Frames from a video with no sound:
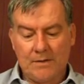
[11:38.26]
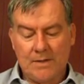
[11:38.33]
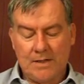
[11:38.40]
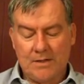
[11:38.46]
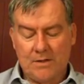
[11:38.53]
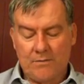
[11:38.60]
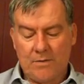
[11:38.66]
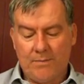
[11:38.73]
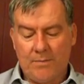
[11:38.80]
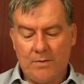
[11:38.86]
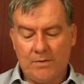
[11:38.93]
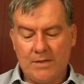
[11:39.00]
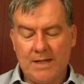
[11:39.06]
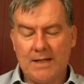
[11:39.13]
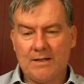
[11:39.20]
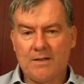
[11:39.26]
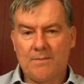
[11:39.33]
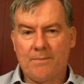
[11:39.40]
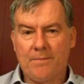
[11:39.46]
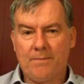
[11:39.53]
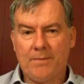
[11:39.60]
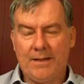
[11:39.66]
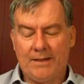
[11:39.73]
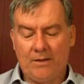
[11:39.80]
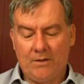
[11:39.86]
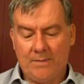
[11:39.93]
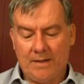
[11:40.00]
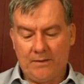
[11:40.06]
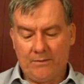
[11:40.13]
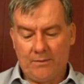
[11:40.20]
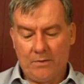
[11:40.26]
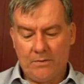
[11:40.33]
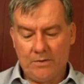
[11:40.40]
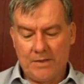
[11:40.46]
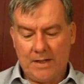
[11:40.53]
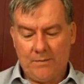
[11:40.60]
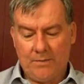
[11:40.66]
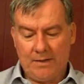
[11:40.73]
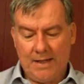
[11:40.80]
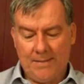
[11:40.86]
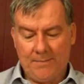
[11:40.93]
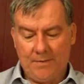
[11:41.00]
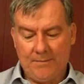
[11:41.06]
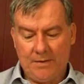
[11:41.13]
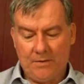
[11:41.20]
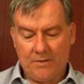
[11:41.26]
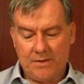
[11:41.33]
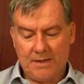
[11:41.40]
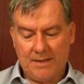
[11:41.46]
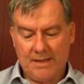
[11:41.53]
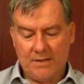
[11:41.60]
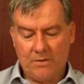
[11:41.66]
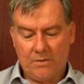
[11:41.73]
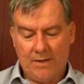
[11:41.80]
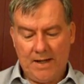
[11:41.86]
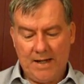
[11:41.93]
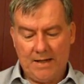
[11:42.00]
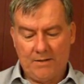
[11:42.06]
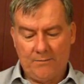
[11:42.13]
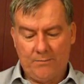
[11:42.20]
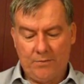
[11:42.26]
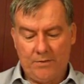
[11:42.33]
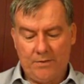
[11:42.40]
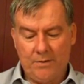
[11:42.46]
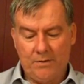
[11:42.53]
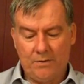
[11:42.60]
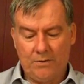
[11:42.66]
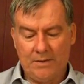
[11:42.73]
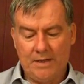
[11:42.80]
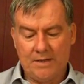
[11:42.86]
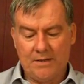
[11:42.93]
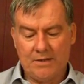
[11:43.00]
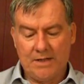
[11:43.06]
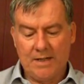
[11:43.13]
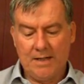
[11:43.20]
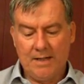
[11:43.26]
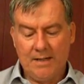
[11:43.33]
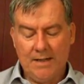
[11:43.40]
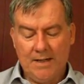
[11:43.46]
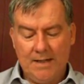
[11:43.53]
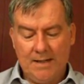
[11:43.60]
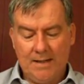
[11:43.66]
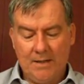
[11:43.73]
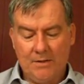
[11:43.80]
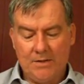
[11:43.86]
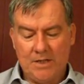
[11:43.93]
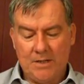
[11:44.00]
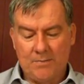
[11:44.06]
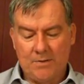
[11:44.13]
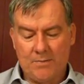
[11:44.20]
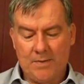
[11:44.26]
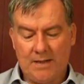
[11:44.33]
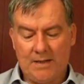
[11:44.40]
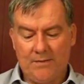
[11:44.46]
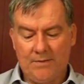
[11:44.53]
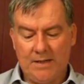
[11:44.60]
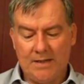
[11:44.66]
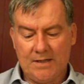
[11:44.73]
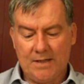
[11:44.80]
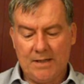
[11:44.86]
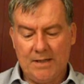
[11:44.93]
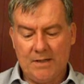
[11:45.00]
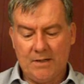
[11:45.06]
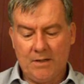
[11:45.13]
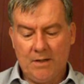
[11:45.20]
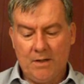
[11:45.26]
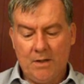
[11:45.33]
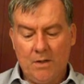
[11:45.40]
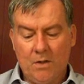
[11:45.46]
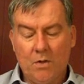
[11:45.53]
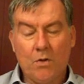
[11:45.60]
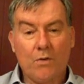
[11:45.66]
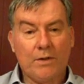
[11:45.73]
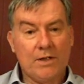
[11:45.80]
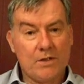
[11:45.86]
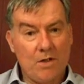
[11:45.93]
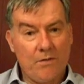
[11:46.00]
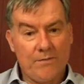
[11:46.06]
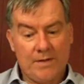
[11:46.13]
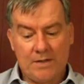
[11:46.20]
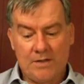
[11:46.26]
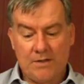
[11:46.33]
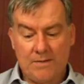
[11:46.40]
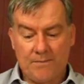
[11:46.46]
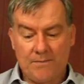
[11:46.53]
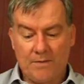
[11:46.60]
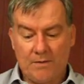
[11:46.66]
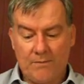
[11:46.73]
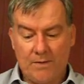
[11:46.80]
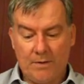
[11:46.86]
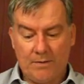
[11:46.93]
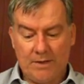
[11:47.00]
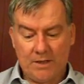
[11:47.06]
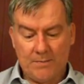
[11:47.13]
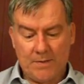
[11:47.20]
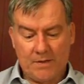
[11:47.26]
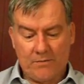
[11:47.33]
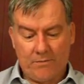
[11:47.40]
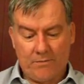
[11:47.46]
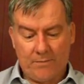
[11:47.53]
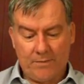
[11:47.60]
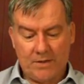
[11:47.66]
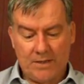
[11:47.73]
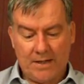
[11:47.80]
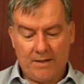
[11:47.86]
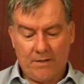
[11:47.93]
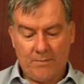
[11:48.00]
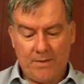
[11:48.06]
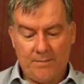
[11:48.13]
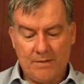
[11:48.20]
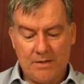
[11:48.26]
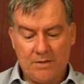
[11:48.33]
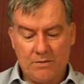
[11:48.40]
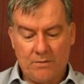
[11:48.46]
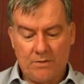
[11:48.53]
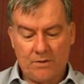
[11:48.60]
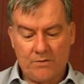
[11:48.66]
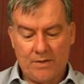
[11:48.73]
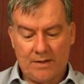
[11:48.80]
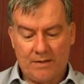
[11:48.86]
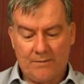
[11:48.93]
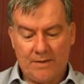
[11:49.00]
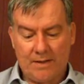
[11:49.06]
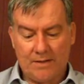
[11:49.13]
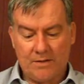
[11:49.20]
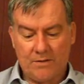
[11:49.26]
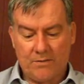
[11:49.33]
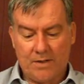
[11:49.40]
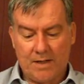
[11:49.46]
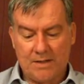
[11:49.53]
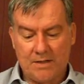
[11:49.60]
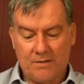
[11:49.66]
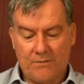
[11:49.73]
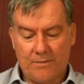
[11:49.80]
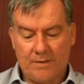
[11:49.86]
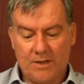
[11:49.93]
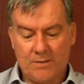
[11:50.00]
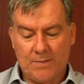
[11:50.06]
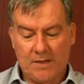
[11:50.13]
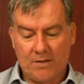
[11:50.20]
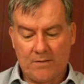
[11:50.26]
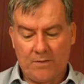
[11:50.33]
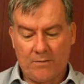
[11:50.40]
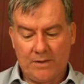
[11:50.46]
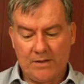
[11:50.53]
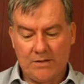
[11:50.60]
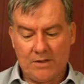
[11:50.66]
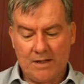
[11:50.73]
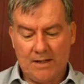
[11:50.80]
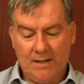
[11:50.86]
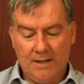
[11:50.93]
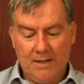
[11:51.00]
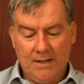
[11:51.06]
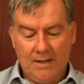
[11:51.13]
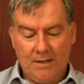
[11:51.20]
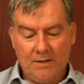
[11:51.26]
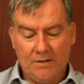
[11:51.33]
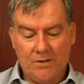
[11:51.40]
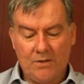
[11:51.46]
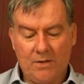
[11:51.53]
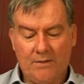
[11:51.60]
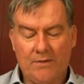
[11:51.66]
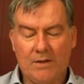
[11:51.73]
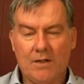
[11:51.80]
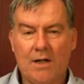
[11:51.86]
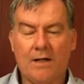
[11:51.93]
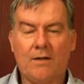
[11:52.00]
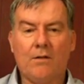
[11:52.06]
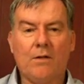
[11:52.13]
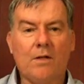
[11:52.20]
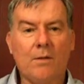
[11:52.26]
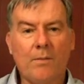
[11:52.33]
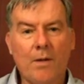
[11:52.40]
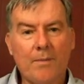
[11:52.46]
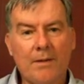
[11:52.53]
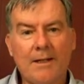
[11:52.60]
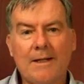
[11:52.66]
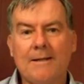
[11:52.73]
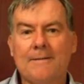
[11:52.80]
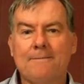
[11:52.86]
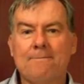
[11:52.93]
Justice Robb points out, as a practical matter of course, that will happen because the lessor, out of prudence or decency, tells his prospective lessees, or it is obvious following inspection from the state of the premises or constructive notice arises from an inspection of the register concerning the title of the property.